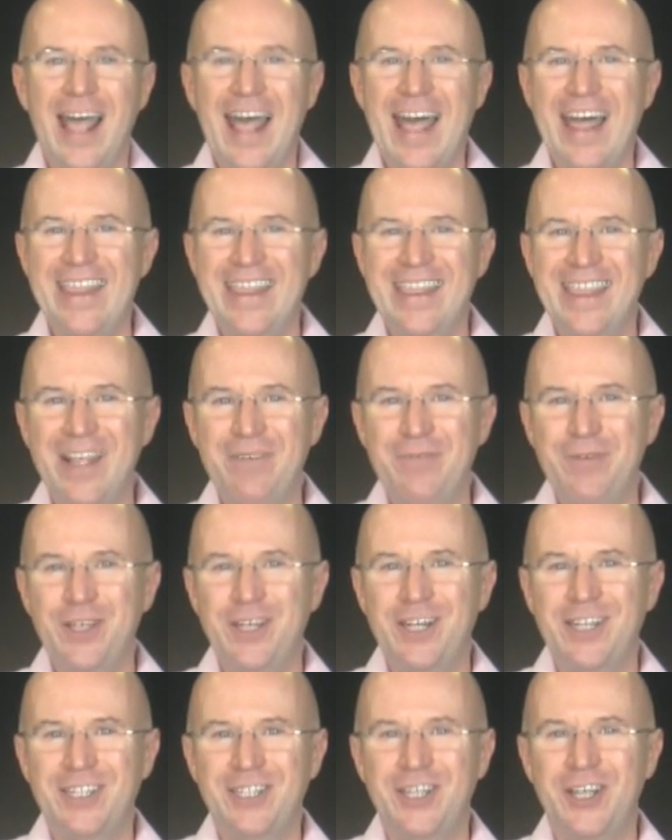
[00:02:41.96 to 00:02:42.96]
And then we're
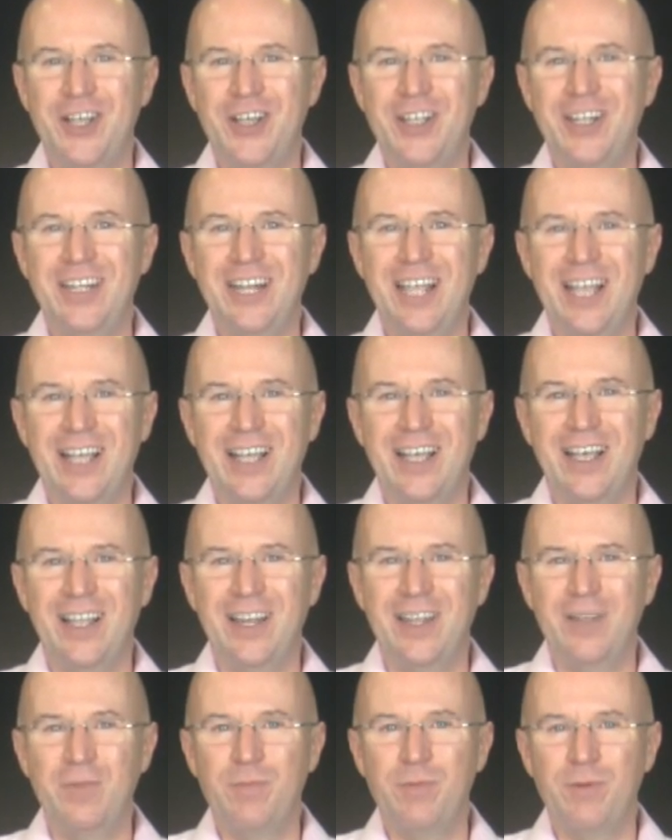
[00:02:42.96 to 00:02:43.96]
going to turn that
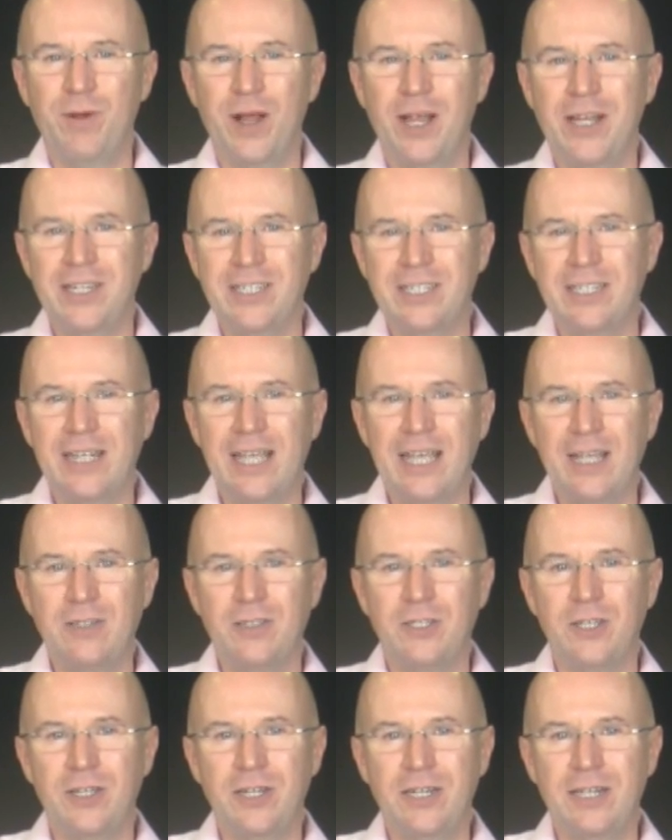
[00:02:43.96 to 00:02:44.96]
colour and brightness down,
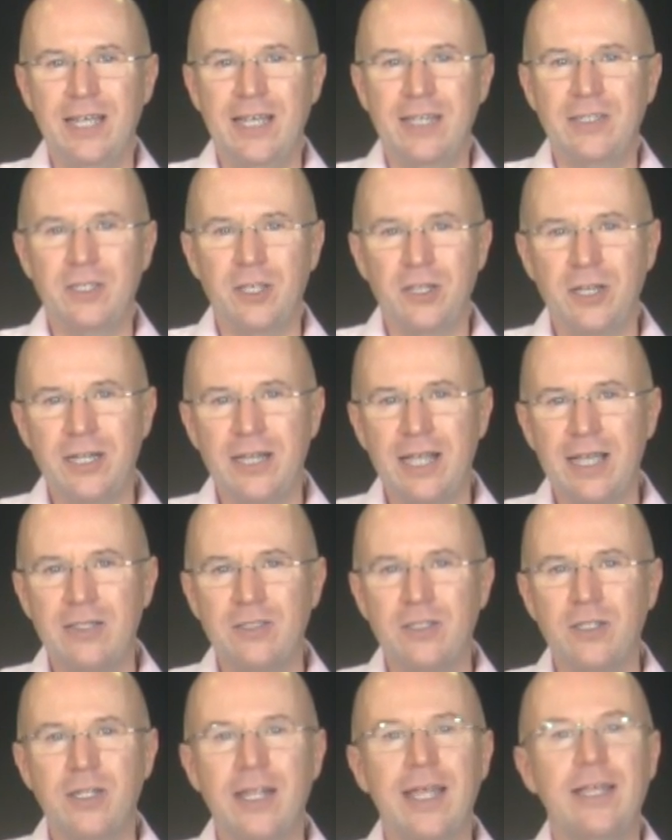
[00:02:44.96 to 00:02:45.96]
turn it down, turn it down,
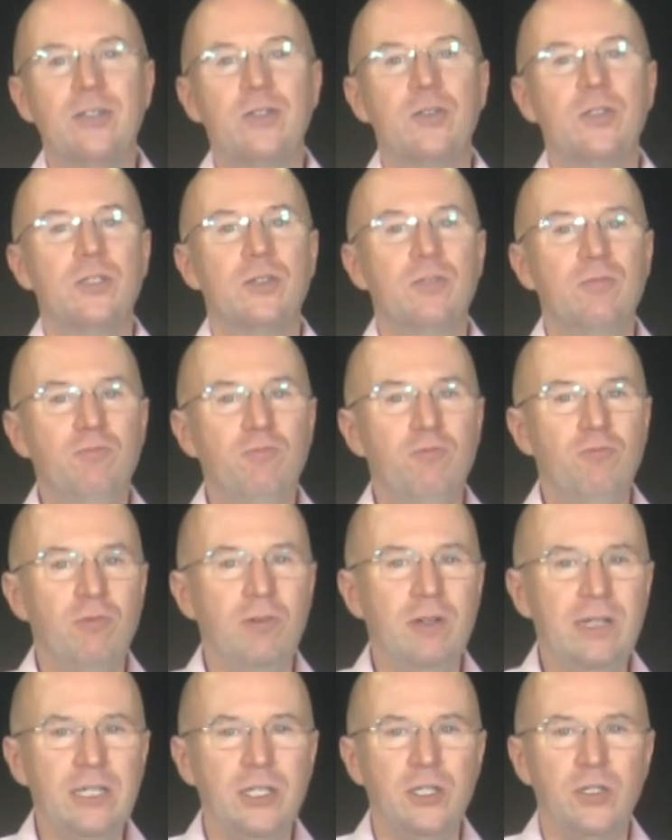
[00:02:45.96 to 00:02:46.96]
turn it down to its
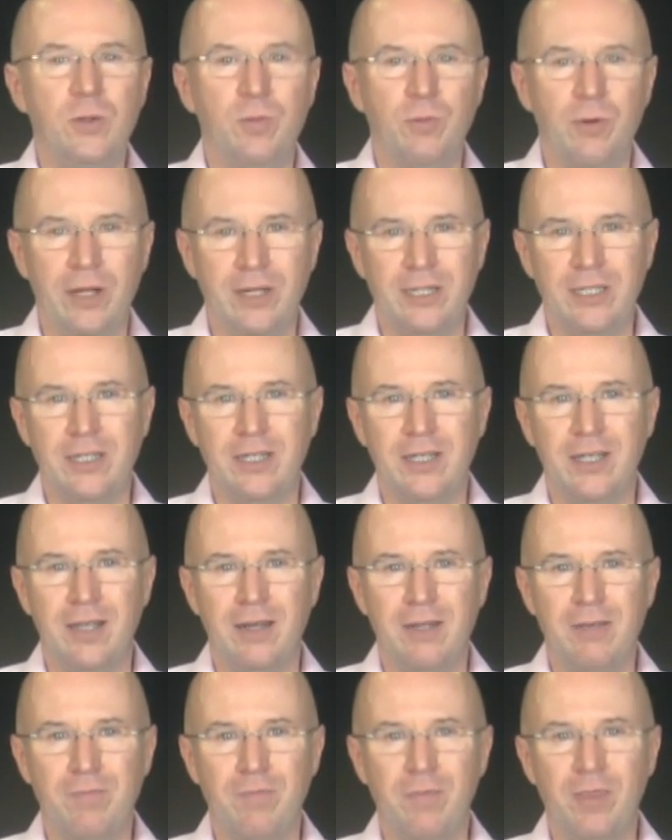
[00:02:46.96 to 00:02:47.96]
original brightness and
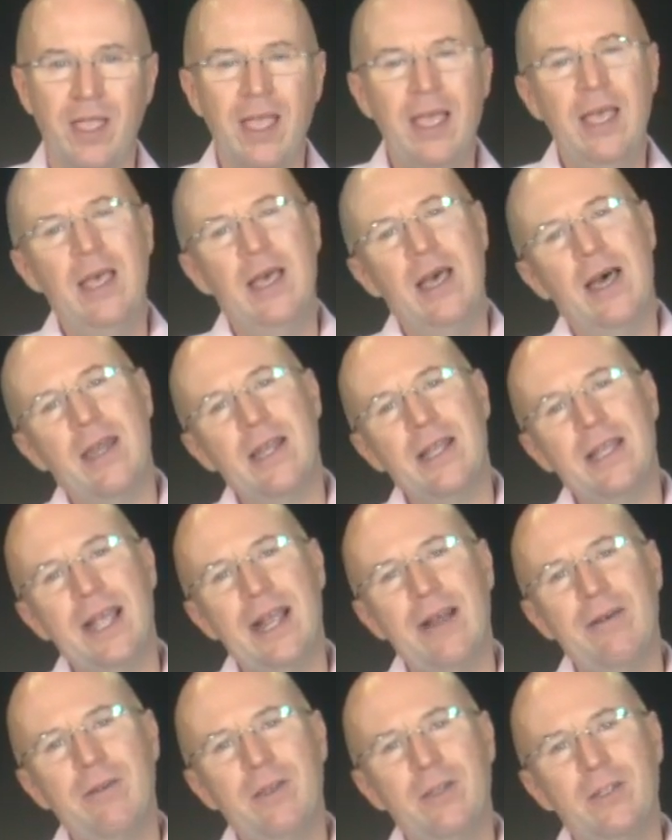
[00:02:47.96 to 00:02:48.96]
colour. And then
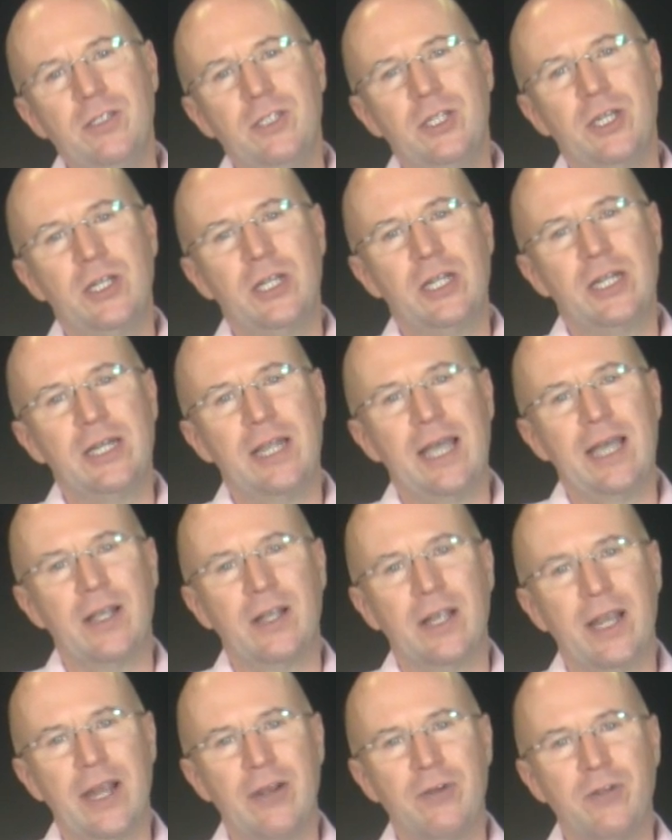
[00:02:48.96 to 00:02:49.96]
carry on turning it down,
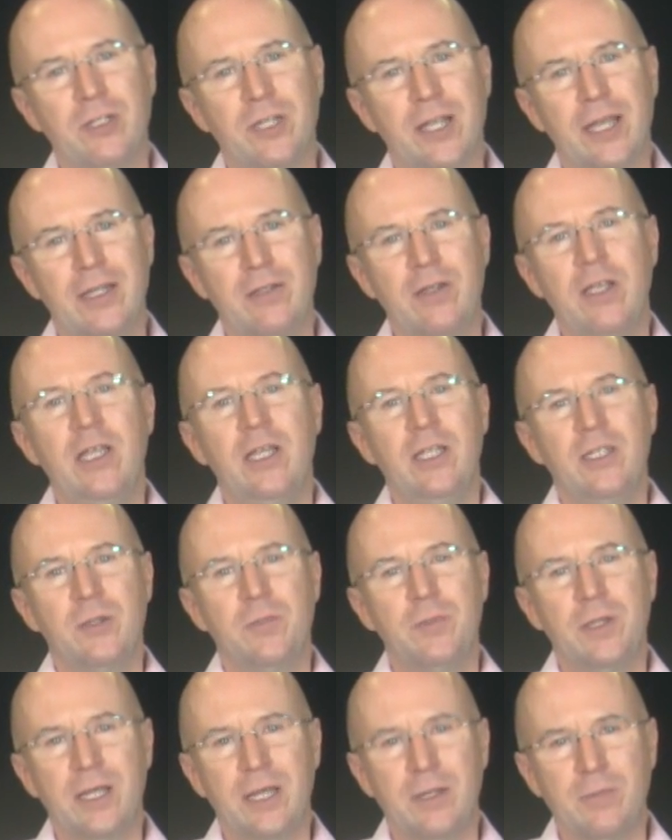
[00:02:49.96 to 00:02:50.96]
carrying it down, so it
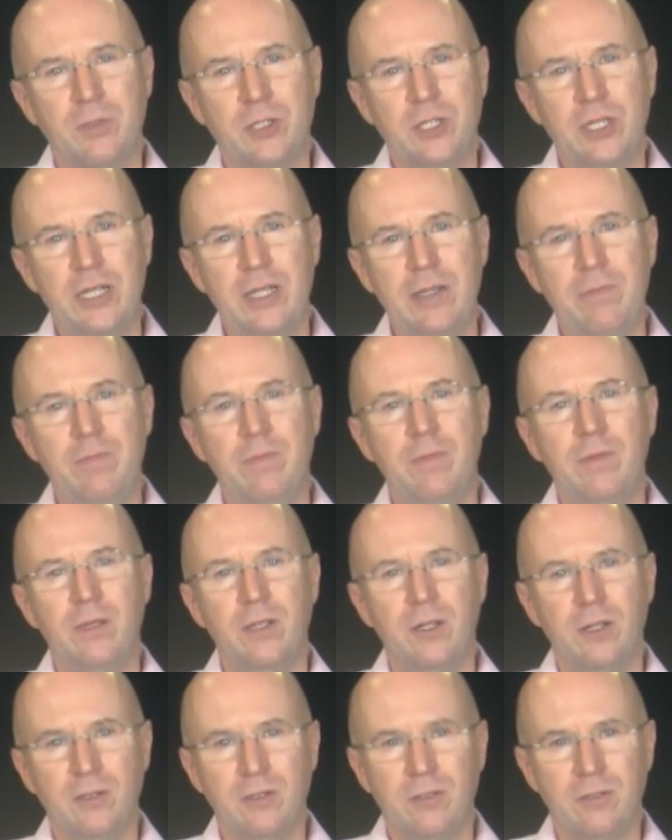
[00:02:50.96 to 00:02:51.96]
becomes dim,
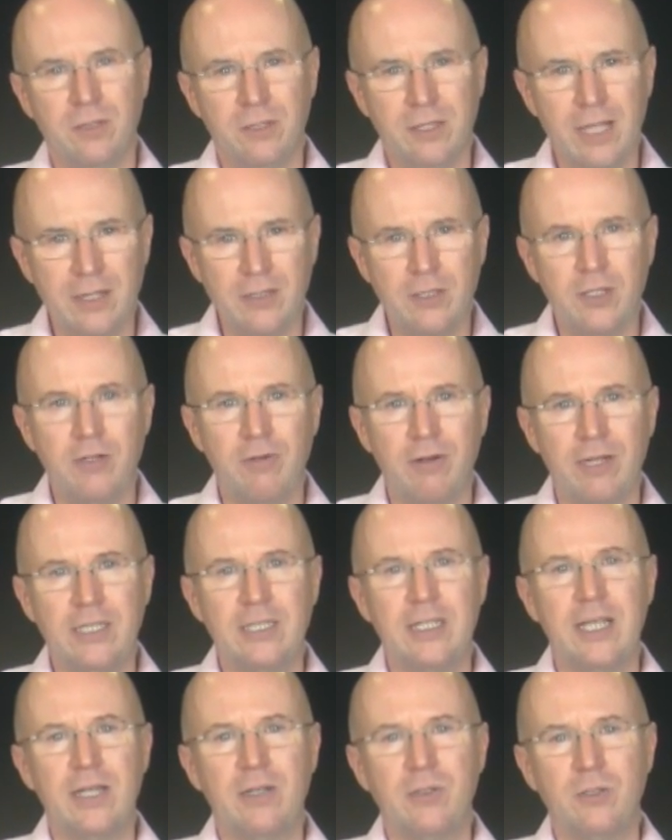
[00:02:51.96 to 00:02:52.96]
down to
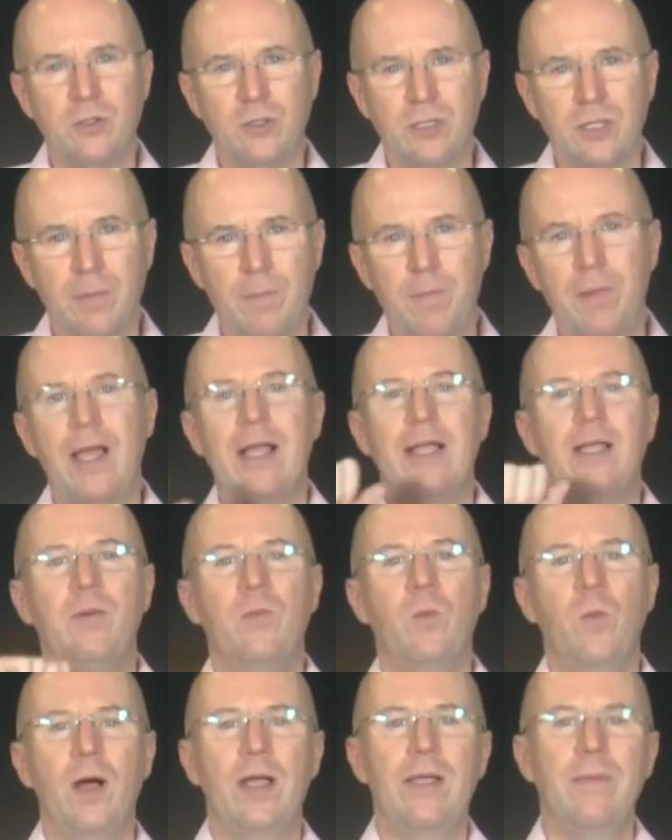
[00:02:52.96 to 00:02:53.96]
grayscale, to it's a black
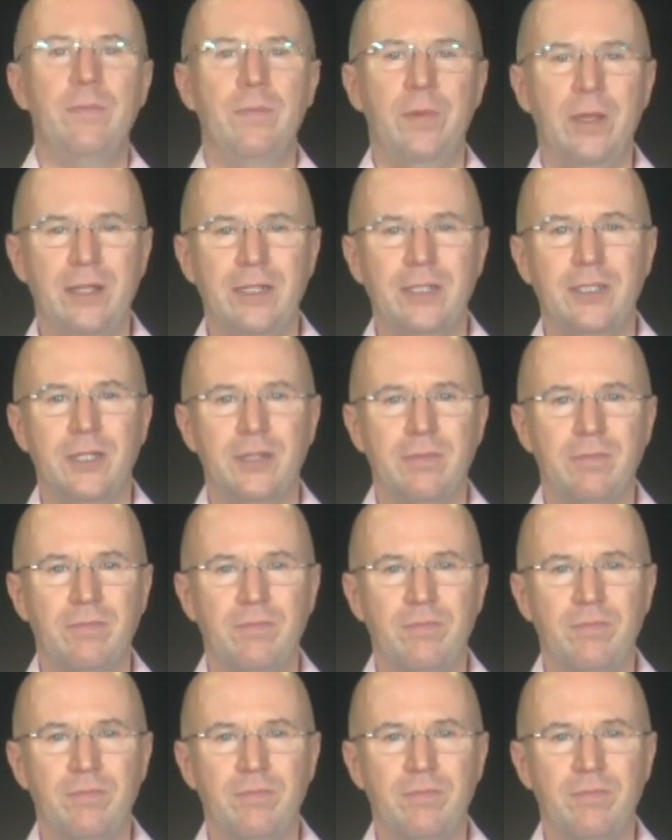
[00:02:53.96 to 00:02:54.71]
and white picture.